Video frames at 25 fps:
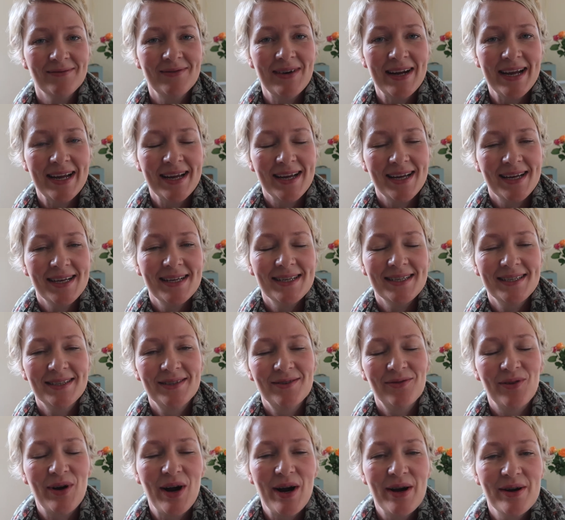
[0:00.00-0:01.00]
weird,
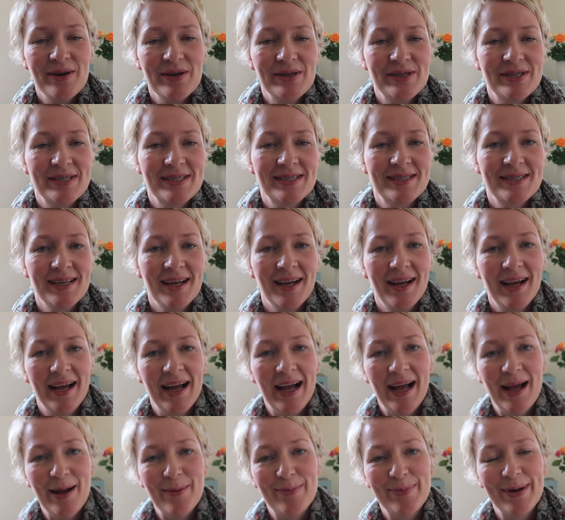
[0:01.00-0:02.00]
gross
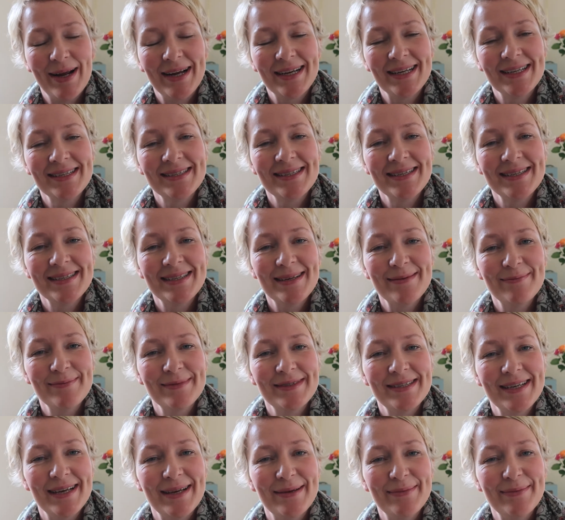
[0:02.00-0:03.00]
uh, pregnancy
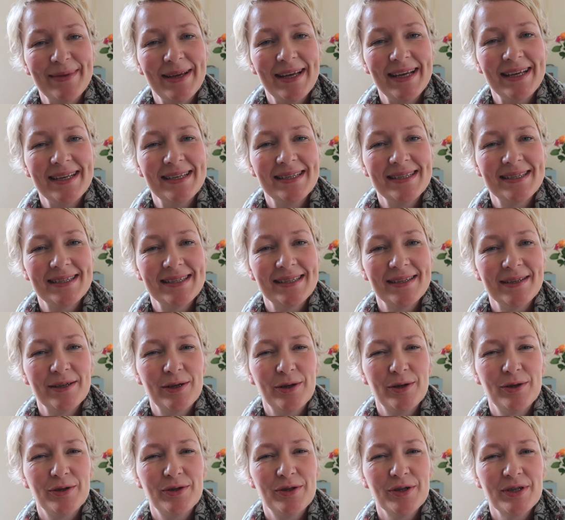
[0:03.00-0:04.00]
symptom is
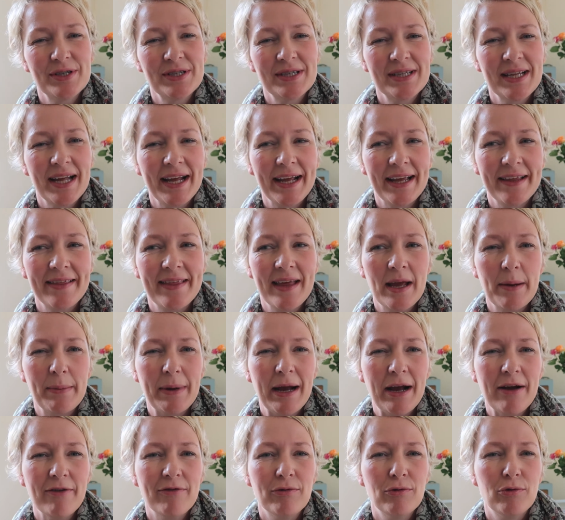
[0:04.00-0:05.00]
just like the
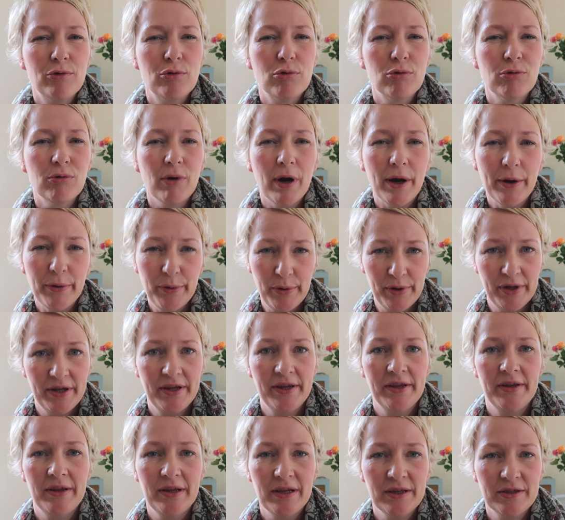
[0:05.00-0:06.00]
amount of
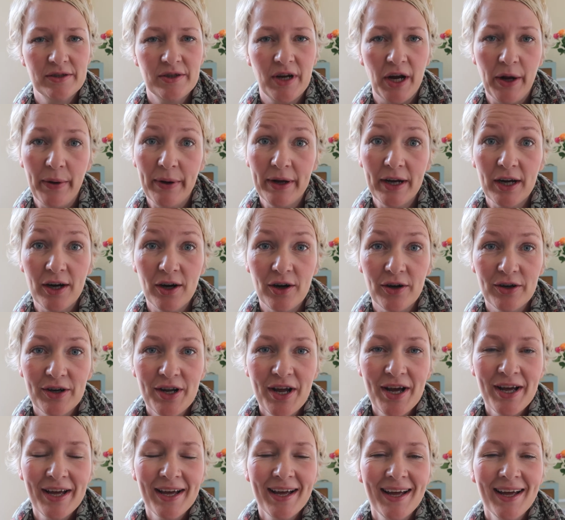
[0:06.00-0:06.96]
growth that's going on.